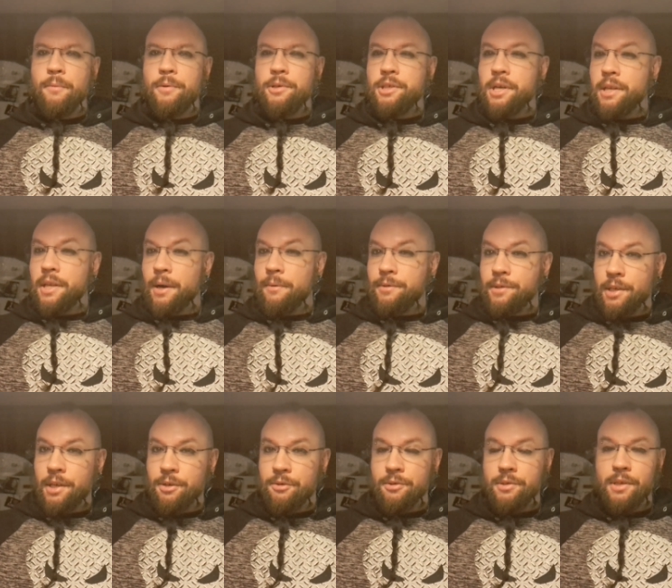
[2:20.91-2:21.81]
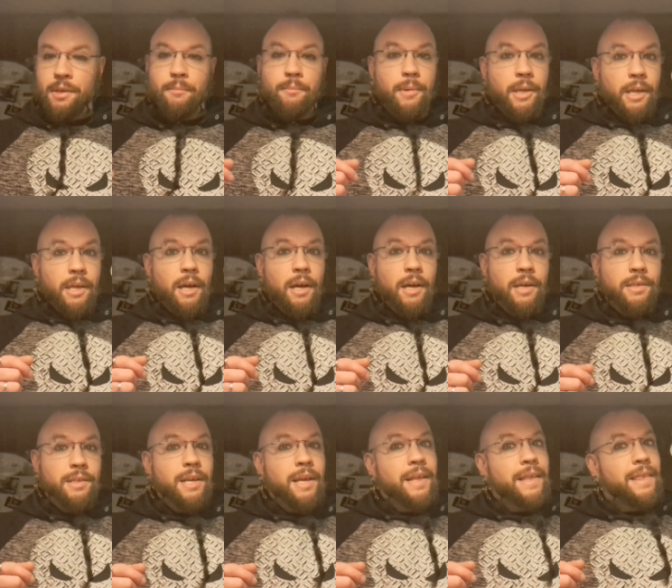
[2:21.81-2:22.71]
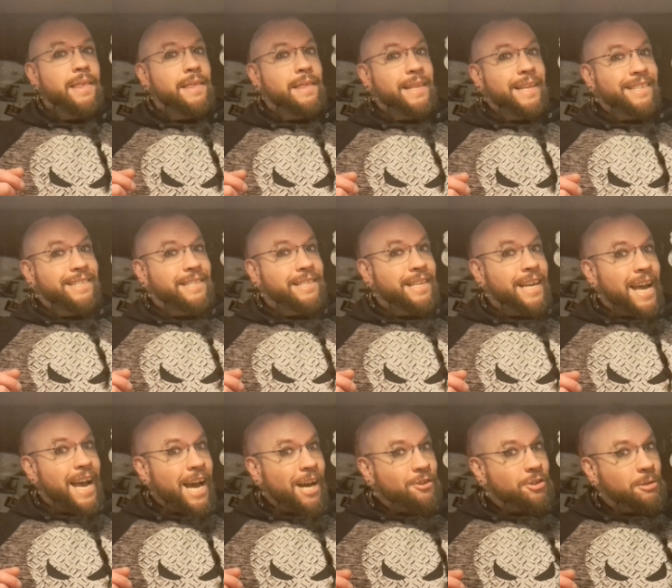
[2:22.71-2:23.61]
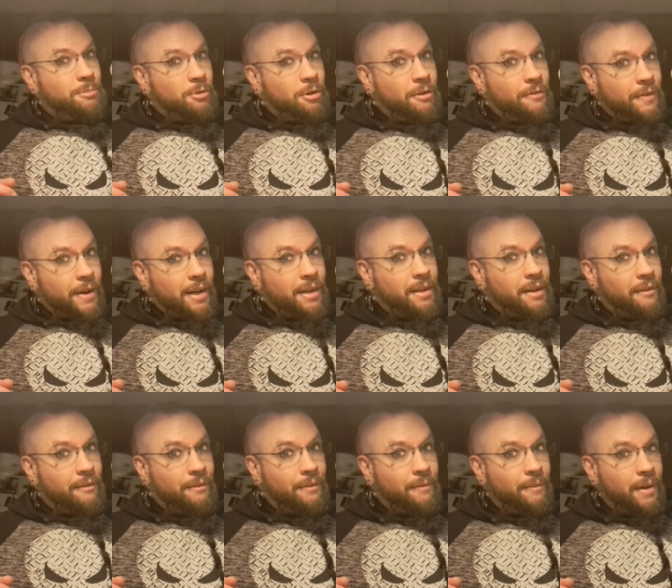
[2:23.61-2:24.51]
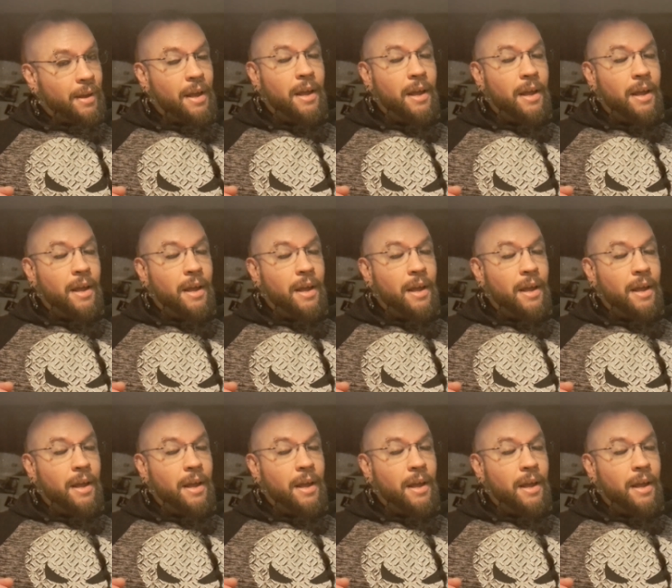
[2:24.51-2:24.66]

which I thought was interesting because this is actually more effective.